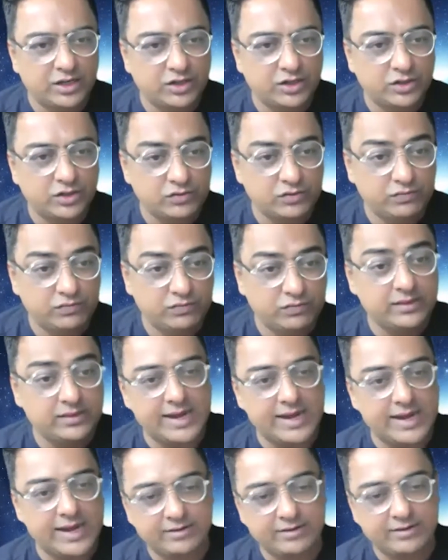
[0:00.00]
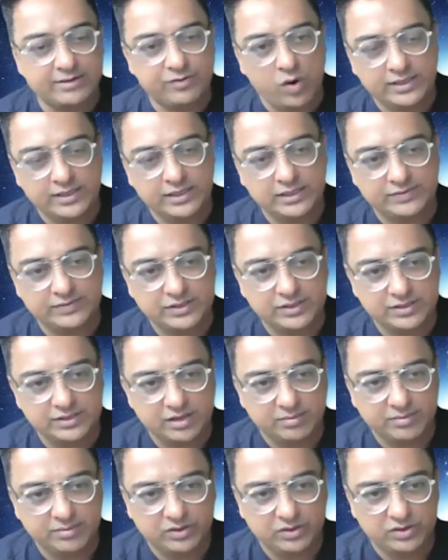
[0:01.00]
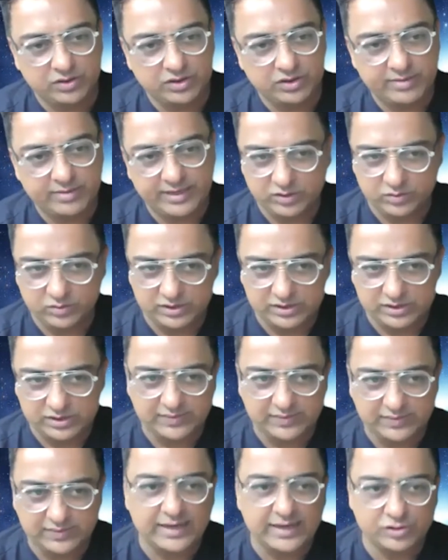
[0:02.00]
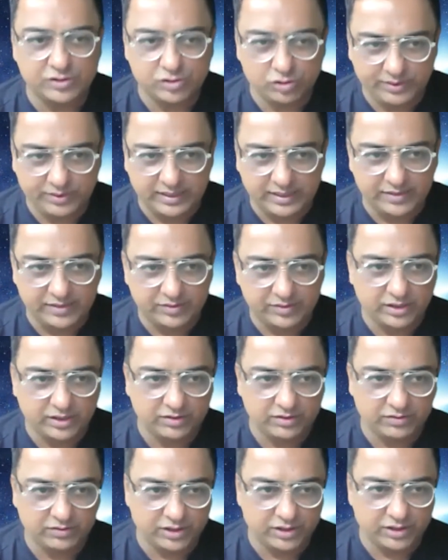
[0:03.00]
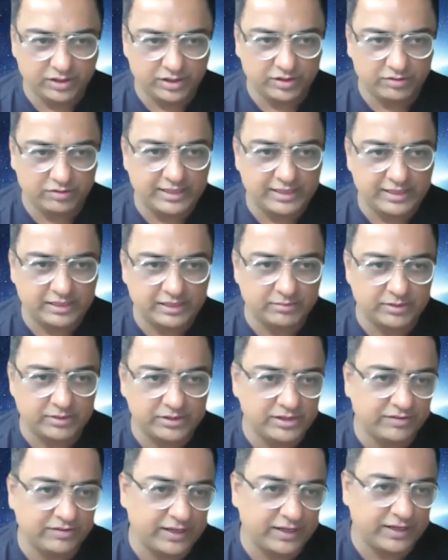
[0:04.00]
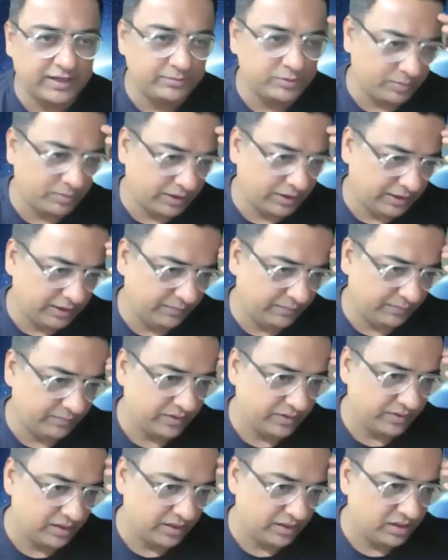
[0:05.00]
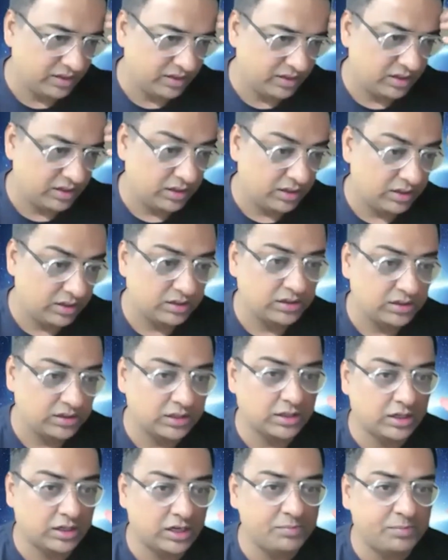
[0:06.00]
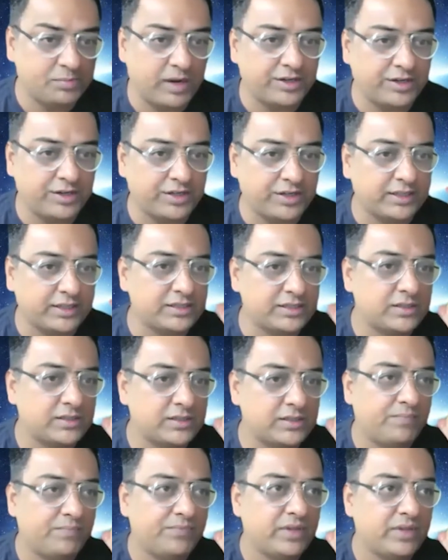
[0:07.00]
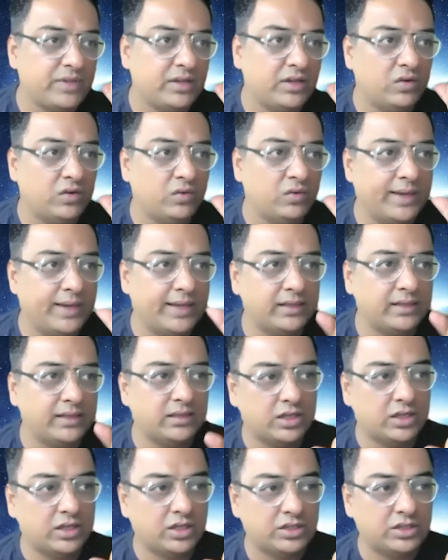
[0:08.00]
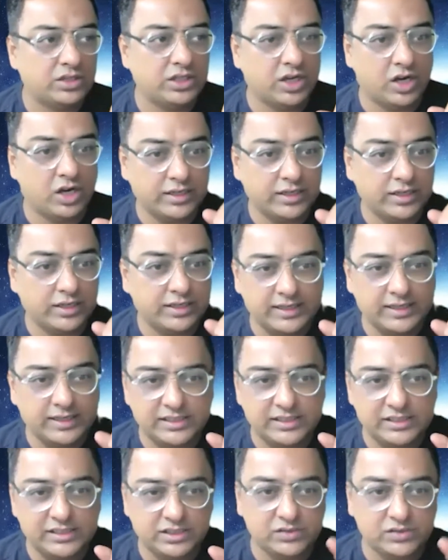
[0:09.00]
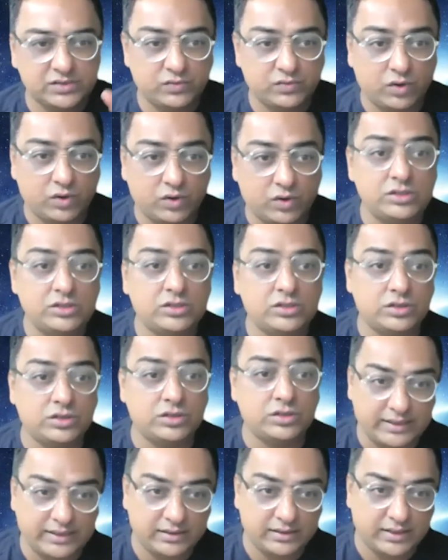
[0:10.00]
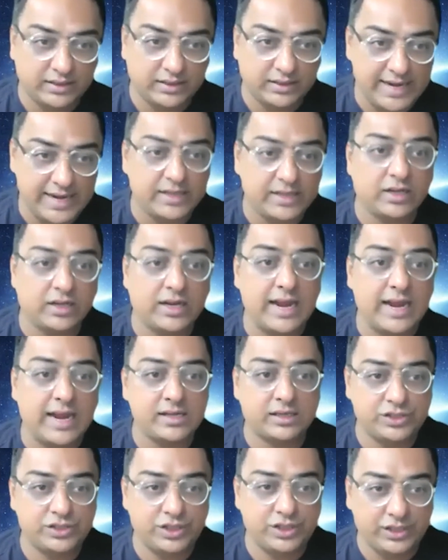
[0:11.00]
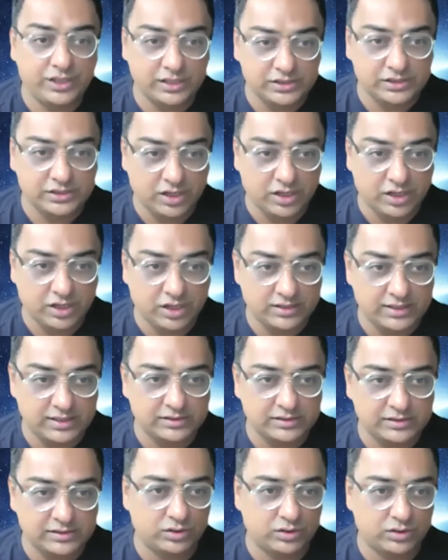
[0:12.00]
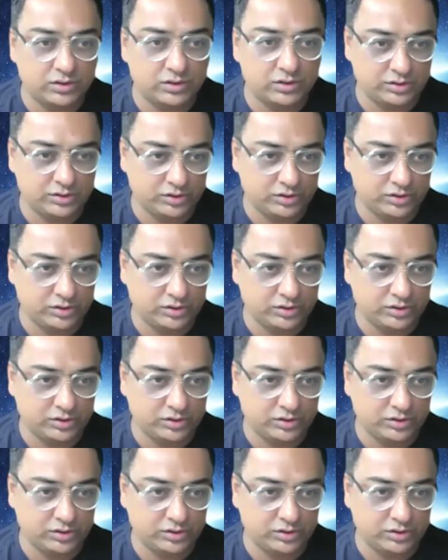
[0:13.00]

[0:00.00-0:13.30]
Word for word: with the kind of audience which is coming on the metaverse, and that has to be, I think, uh, very much defined properly. The third part is when The organizations want to do it, and, the, and there are serious organizations who want to do it.